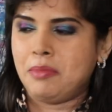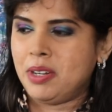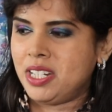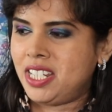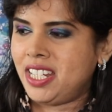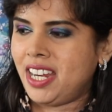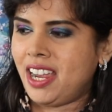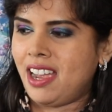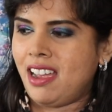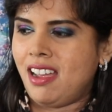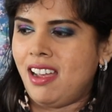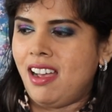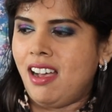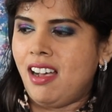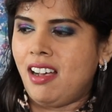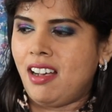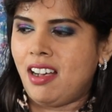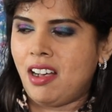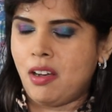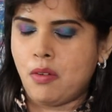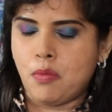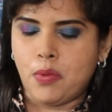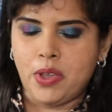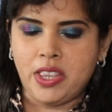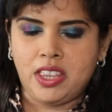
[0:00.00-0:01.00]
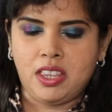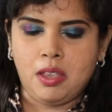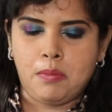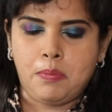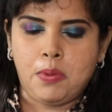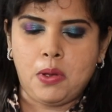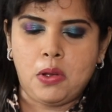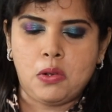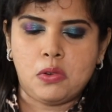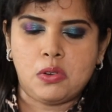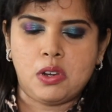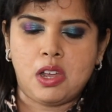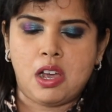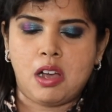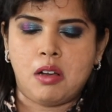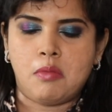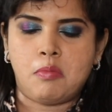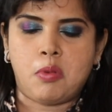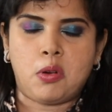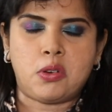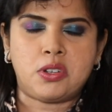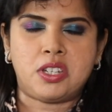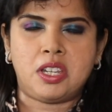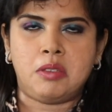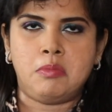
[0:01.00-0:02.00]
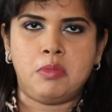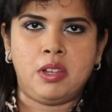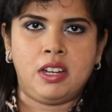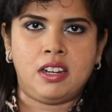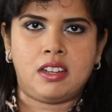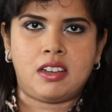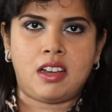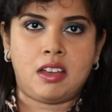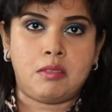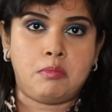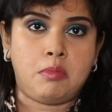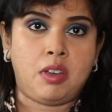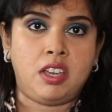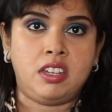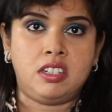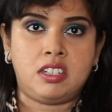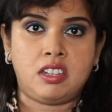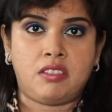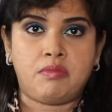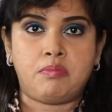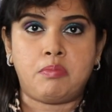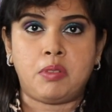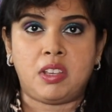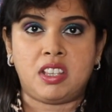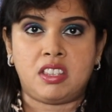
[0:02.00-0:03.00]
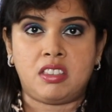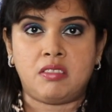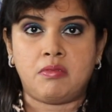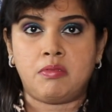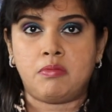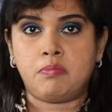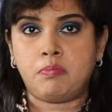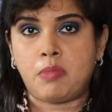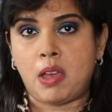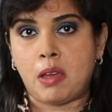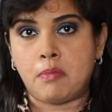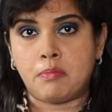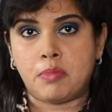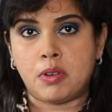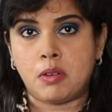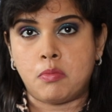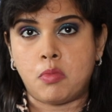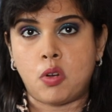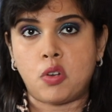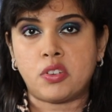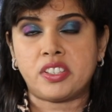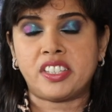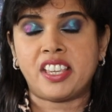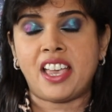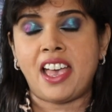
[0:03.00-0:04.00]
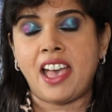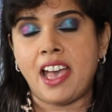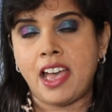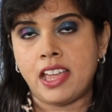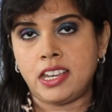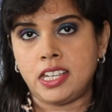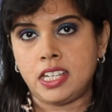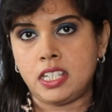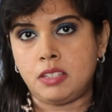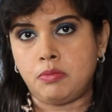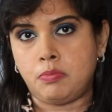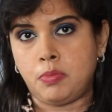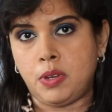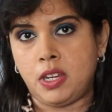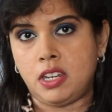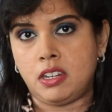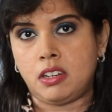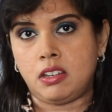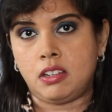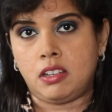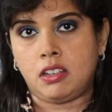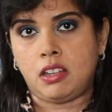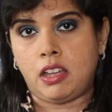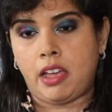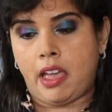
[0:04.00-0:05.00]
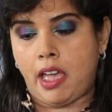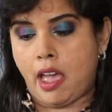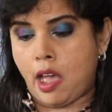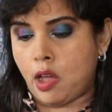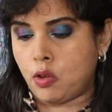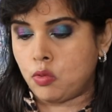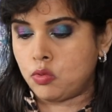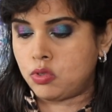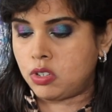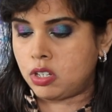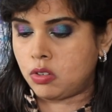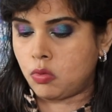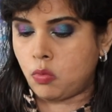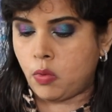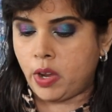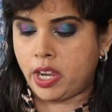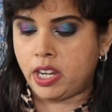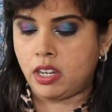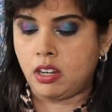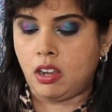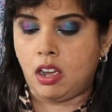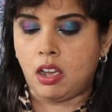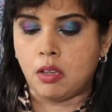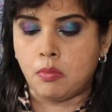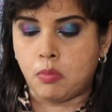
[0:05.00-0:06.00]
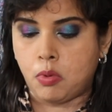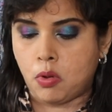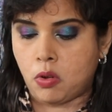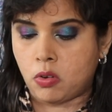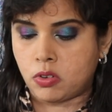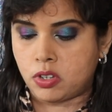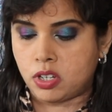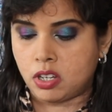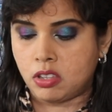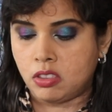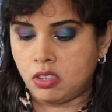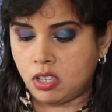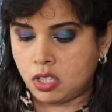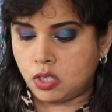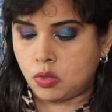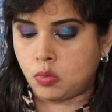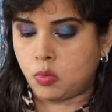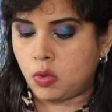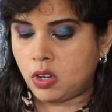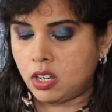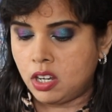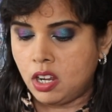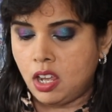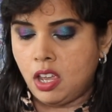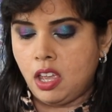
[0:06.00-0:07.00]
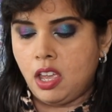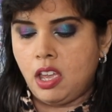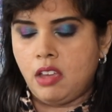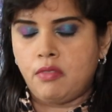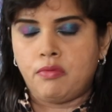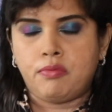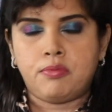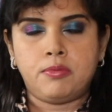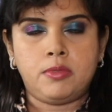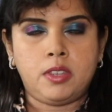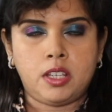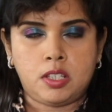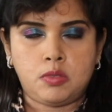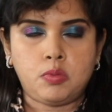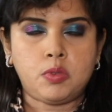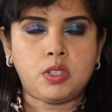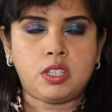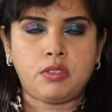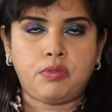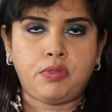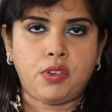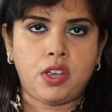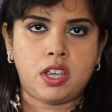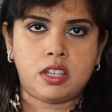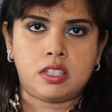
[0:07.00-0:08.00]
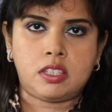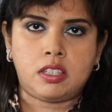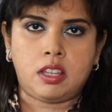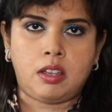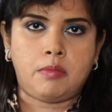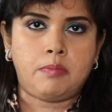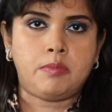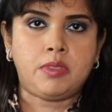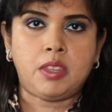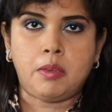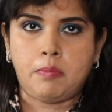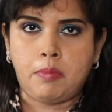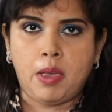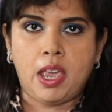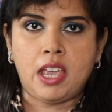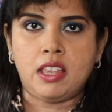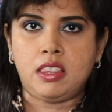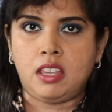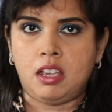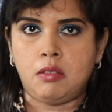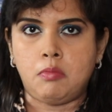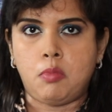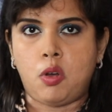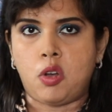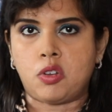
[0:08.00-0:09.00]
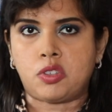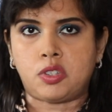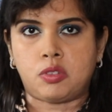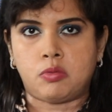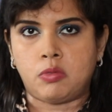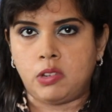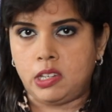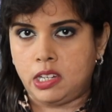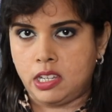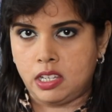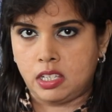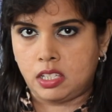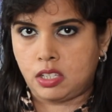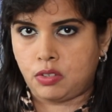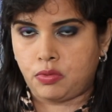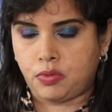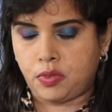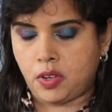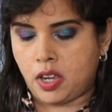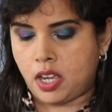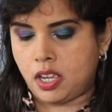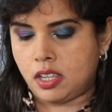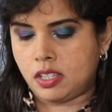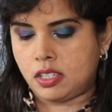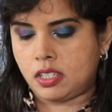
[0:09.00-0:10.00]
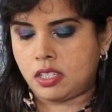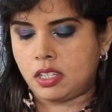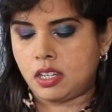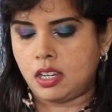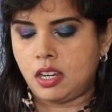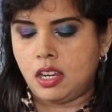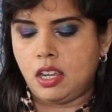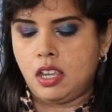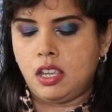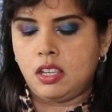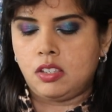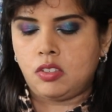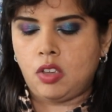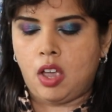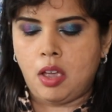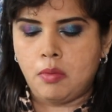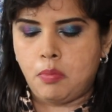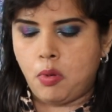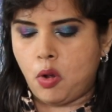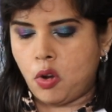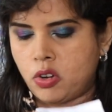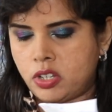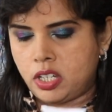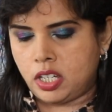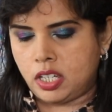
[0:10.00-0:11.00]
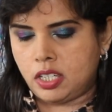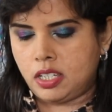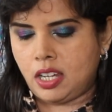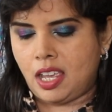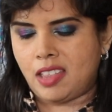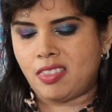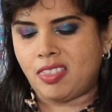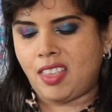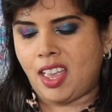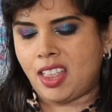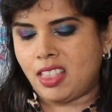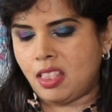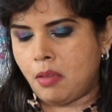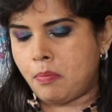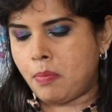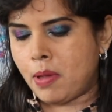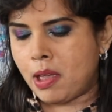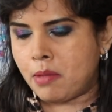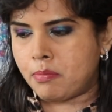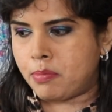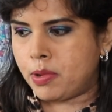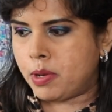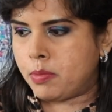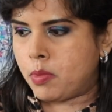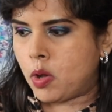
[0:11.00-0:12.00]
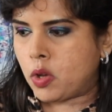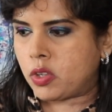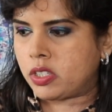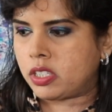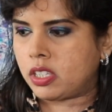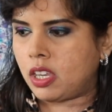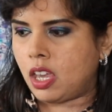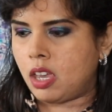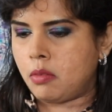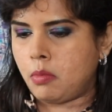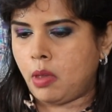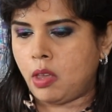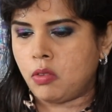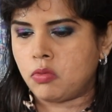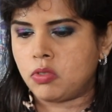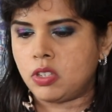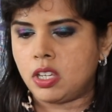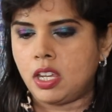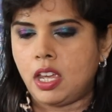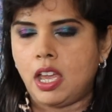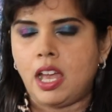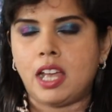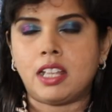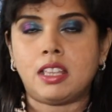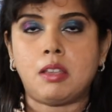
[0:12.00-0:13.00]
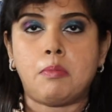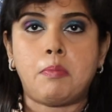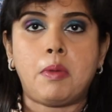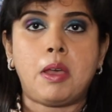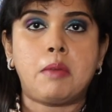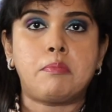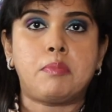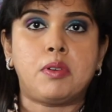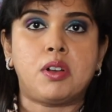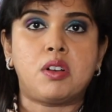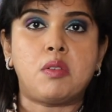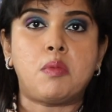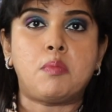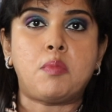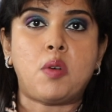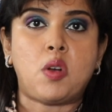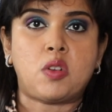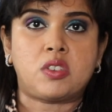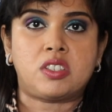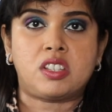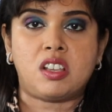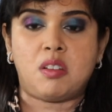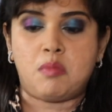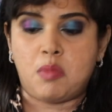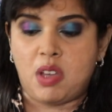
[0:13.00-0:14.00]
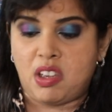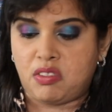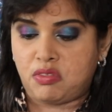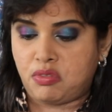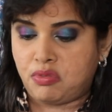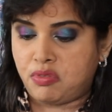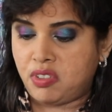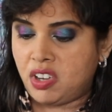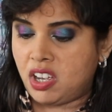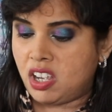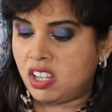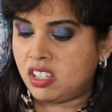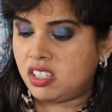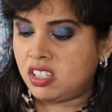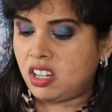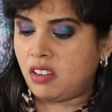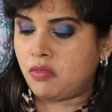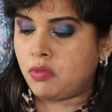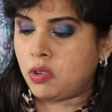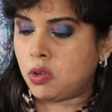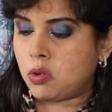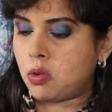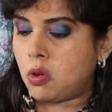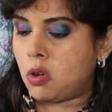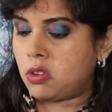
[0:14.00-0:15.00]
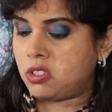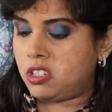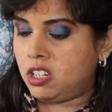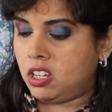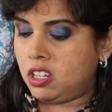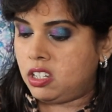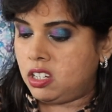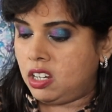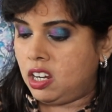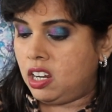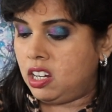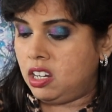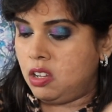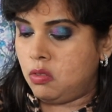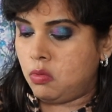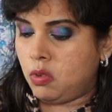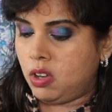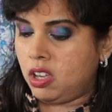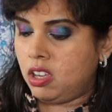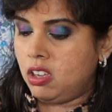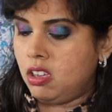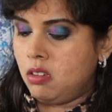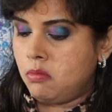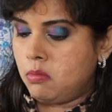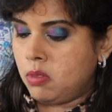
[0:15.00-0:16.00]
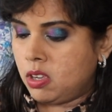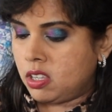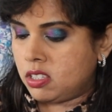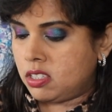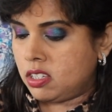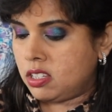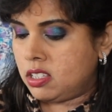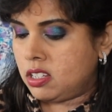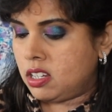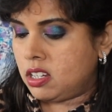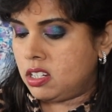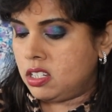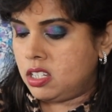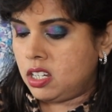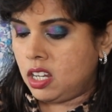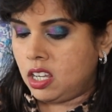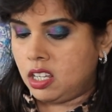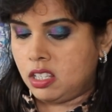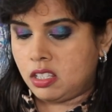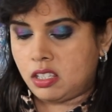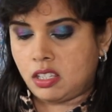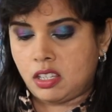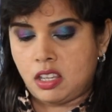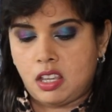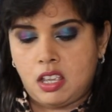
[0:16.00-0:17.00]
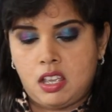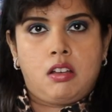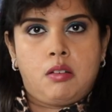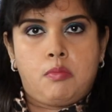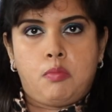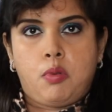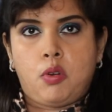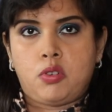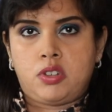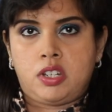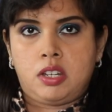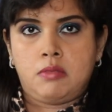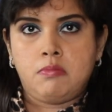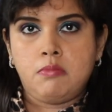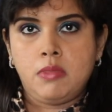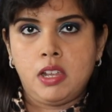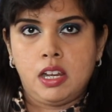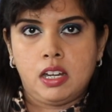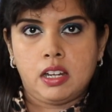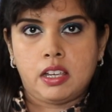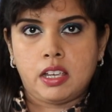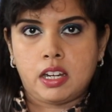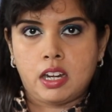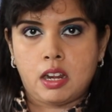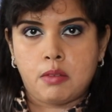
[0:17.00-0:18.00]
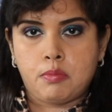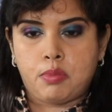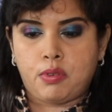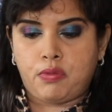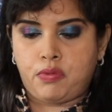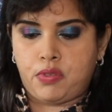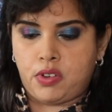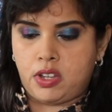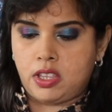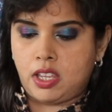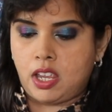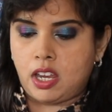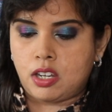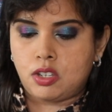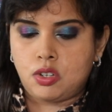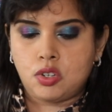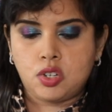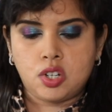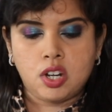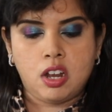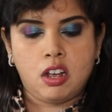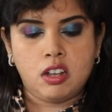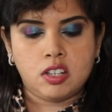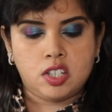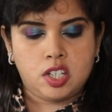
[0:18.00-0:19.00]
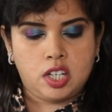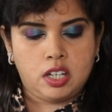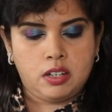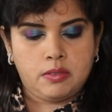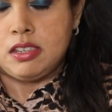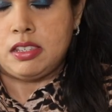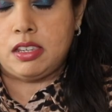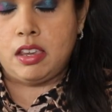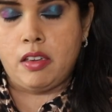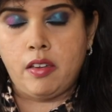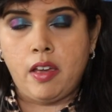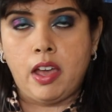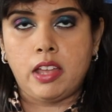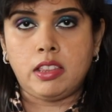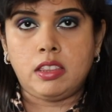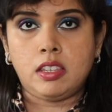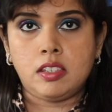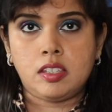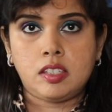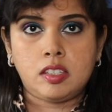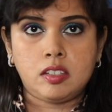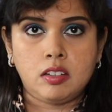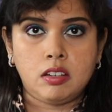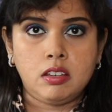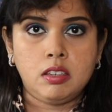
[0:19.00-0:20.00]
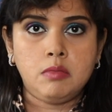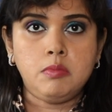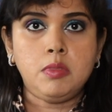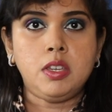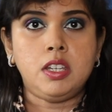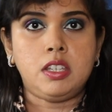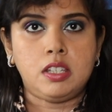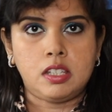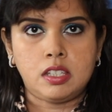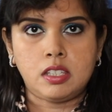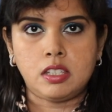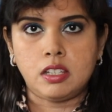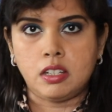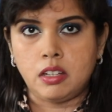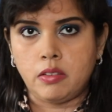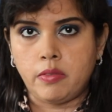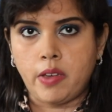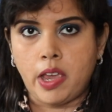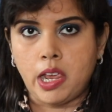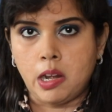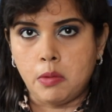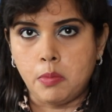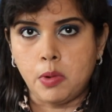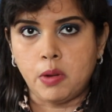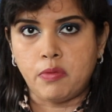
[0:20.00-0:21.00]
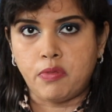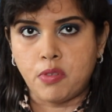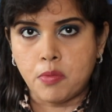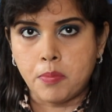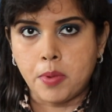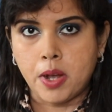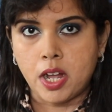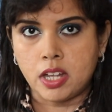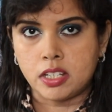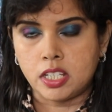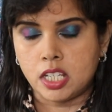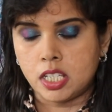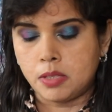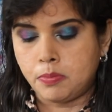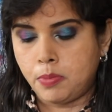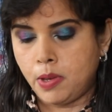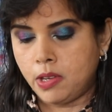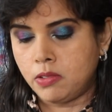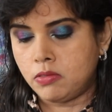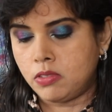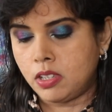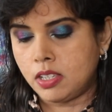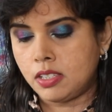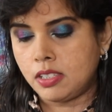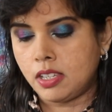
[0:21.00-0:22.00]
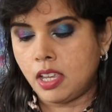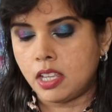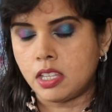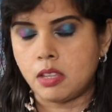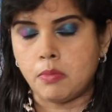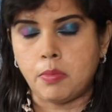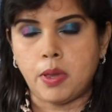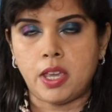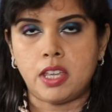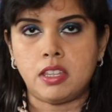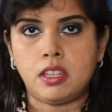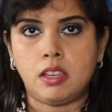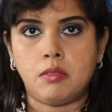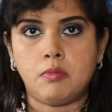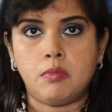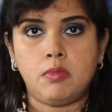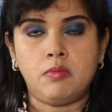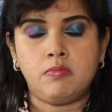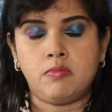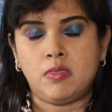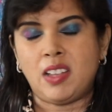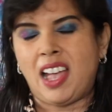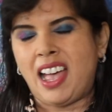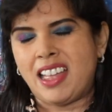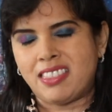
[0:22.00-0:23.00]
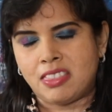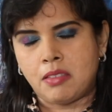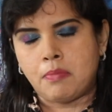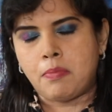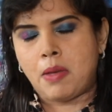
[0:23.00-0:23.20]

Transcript: but yeah, uh, with the Polaar body milk, I might have picked the pamper box had it been uh, out when I bought this one. This was the first, the, the bathing box released first. So I bought it and then the pamper box came out. Had the pamper box come out first, I would have bought it anyway because it contains a body milk and I prefer that to Sharjah. So at this time, it is still available for purchase, both this and the bathing and the